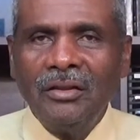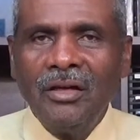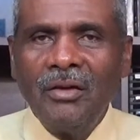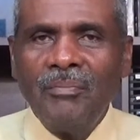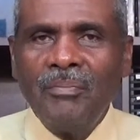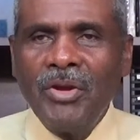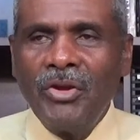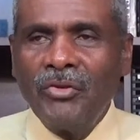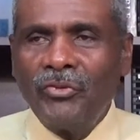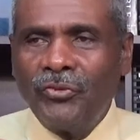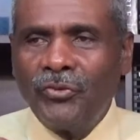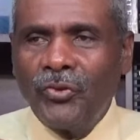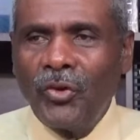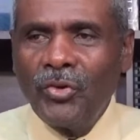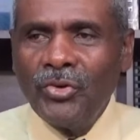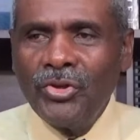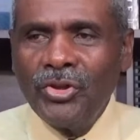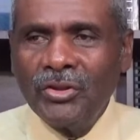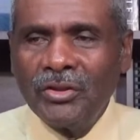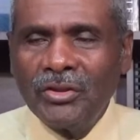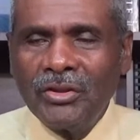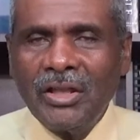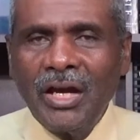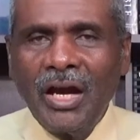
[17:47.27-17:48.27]
before
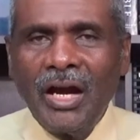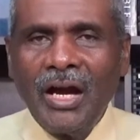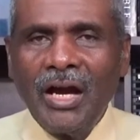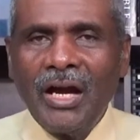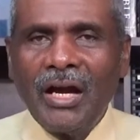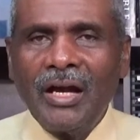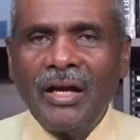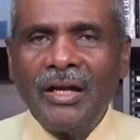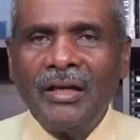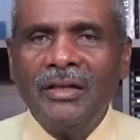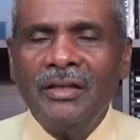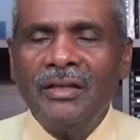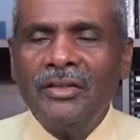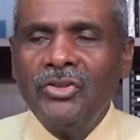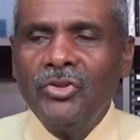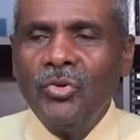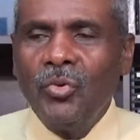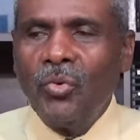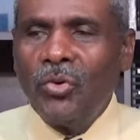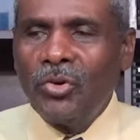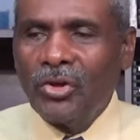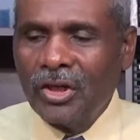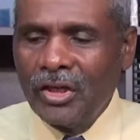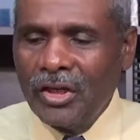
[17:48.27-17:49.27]
you die, you
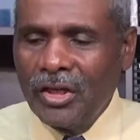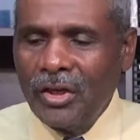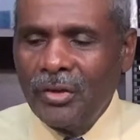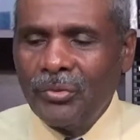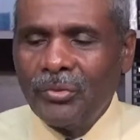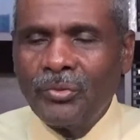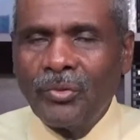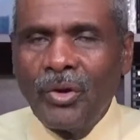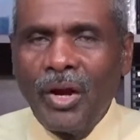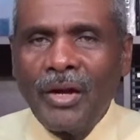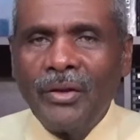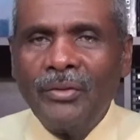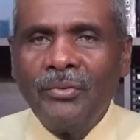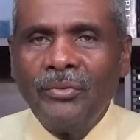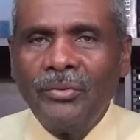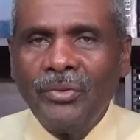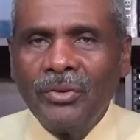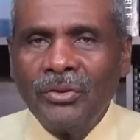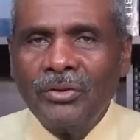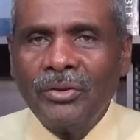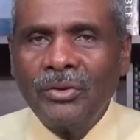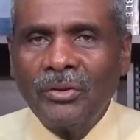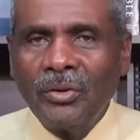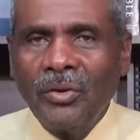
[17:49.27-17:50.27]
want to get right
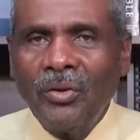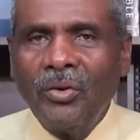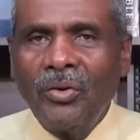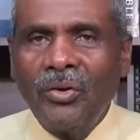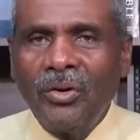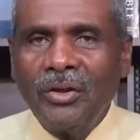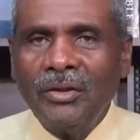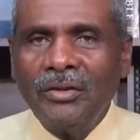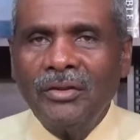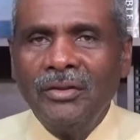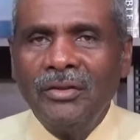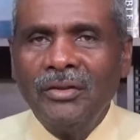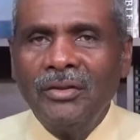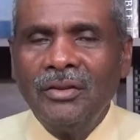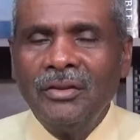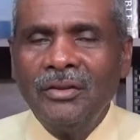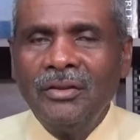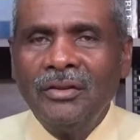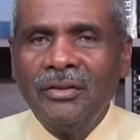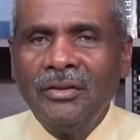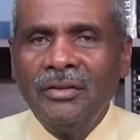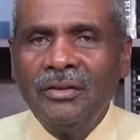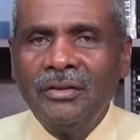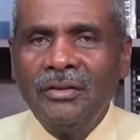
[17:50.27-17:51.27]
with the Lord.
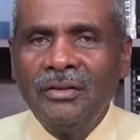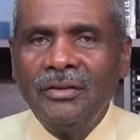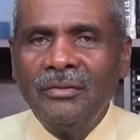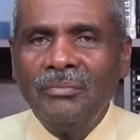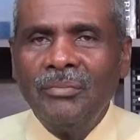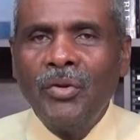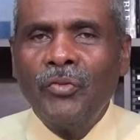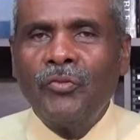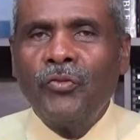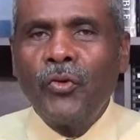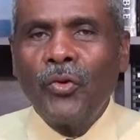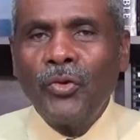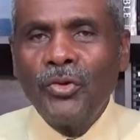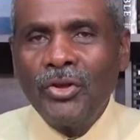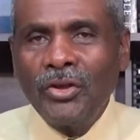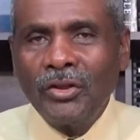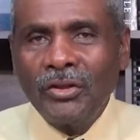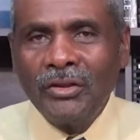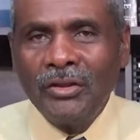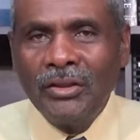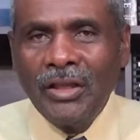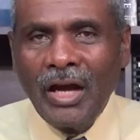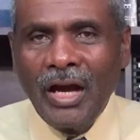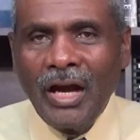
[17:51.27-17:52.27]
Before you
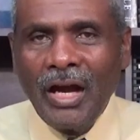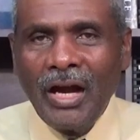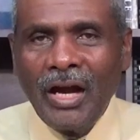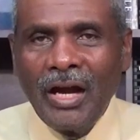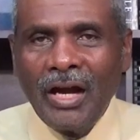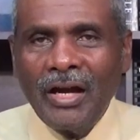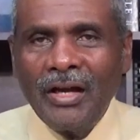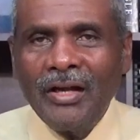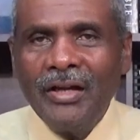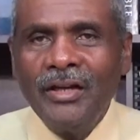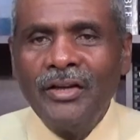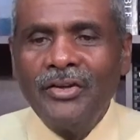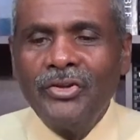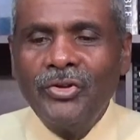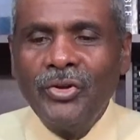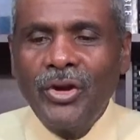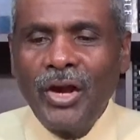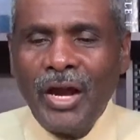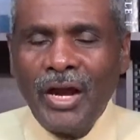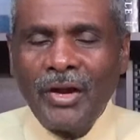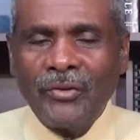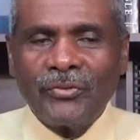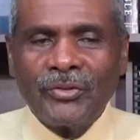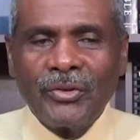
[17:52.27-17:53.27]
die, you
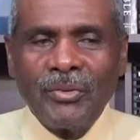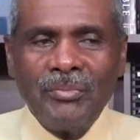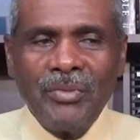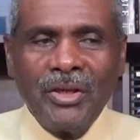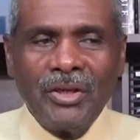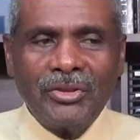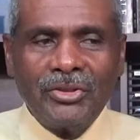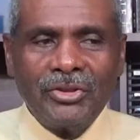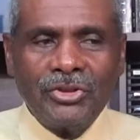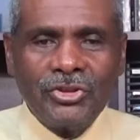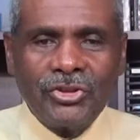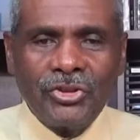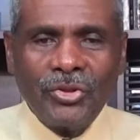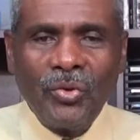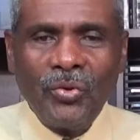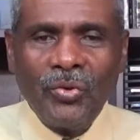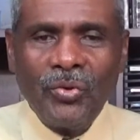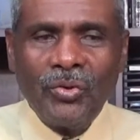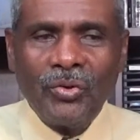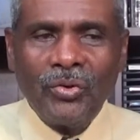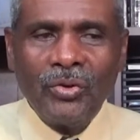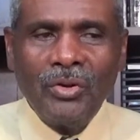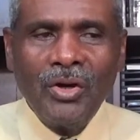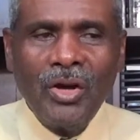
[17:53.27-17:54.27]
have to make
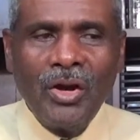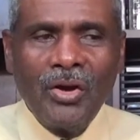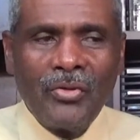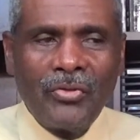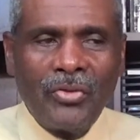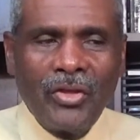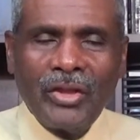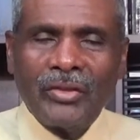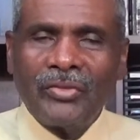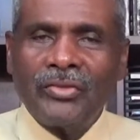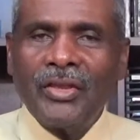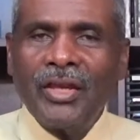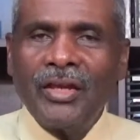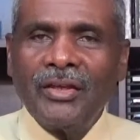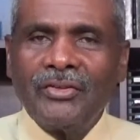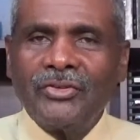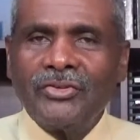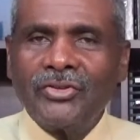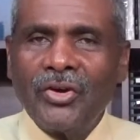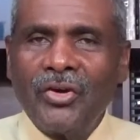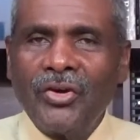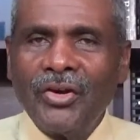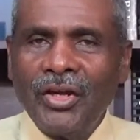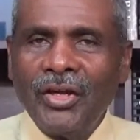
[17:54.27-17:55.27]
sure that things
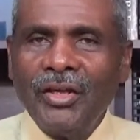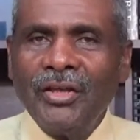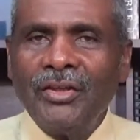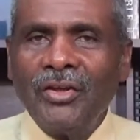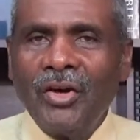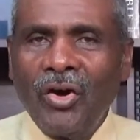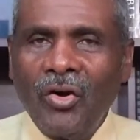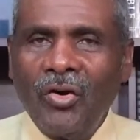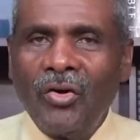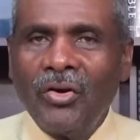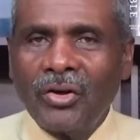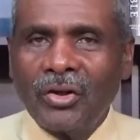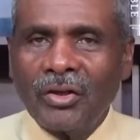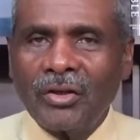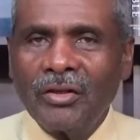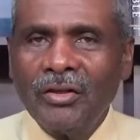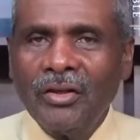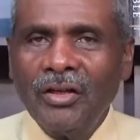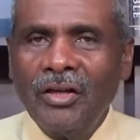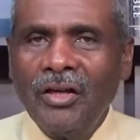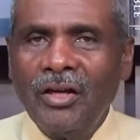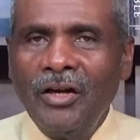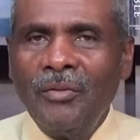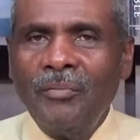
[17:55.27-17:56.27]
are in order.
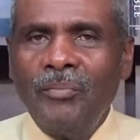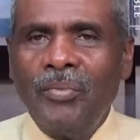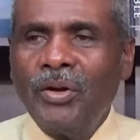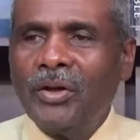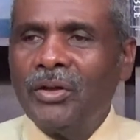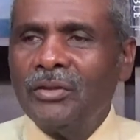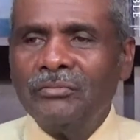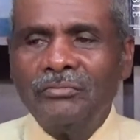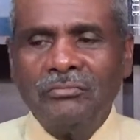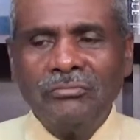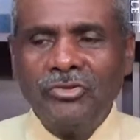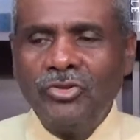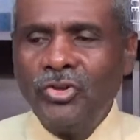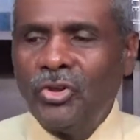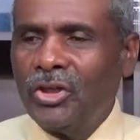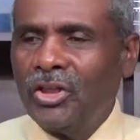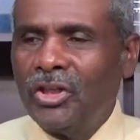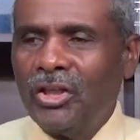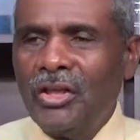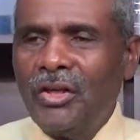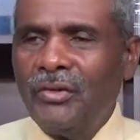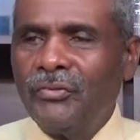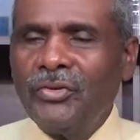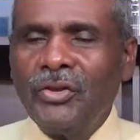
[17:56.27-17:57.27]
But you can
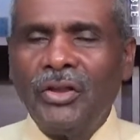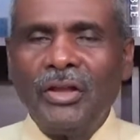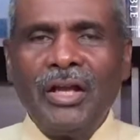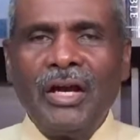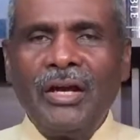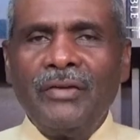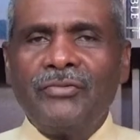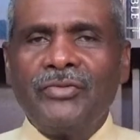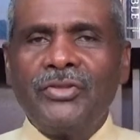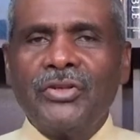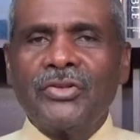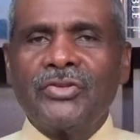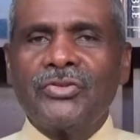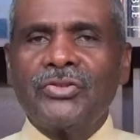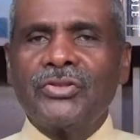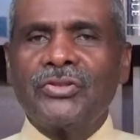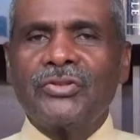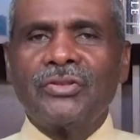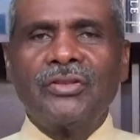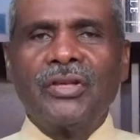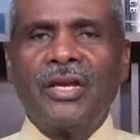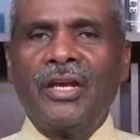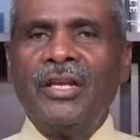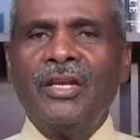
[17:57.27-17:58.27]
live your life
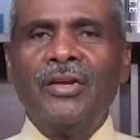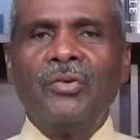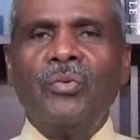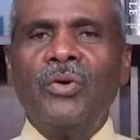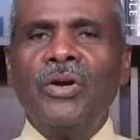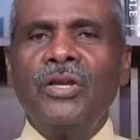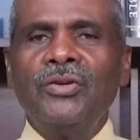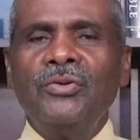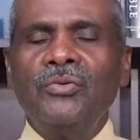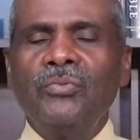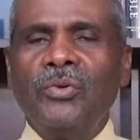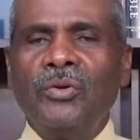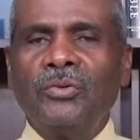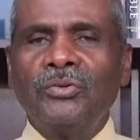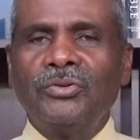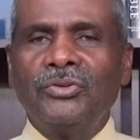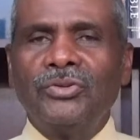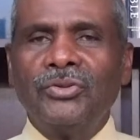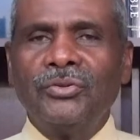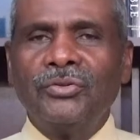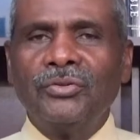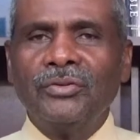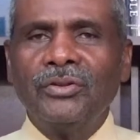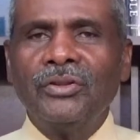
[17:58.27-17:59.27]
just any way you want
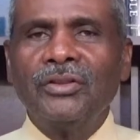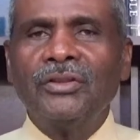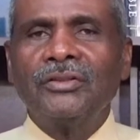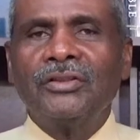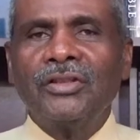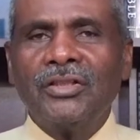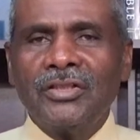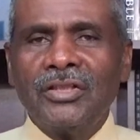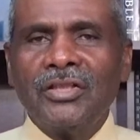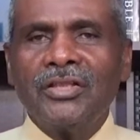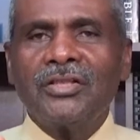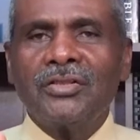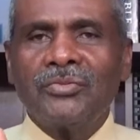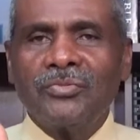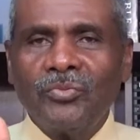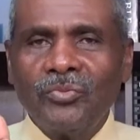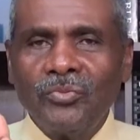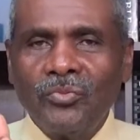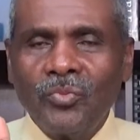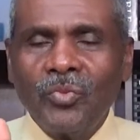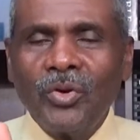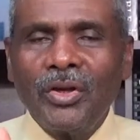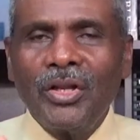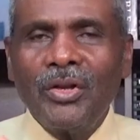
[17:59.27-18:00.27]
to. This is
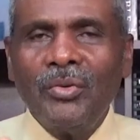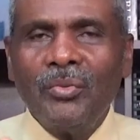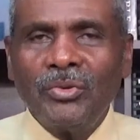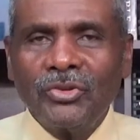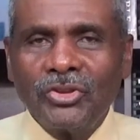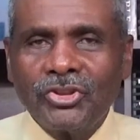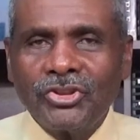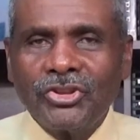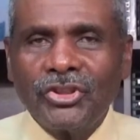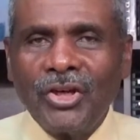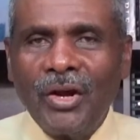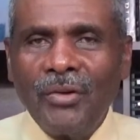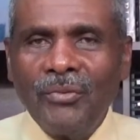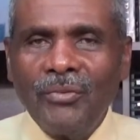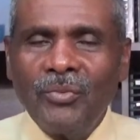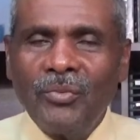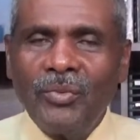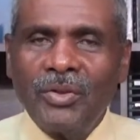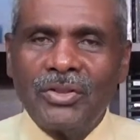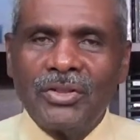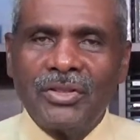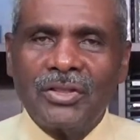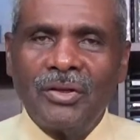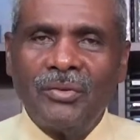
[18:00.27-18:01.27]
what he was sharing
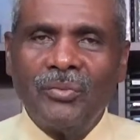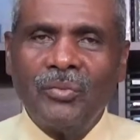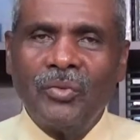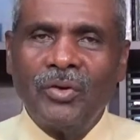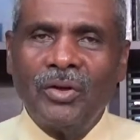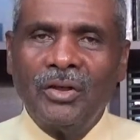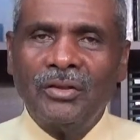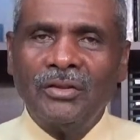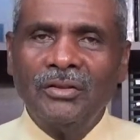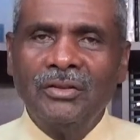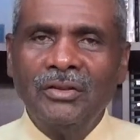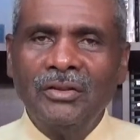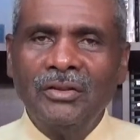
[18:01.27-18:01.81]
with someone.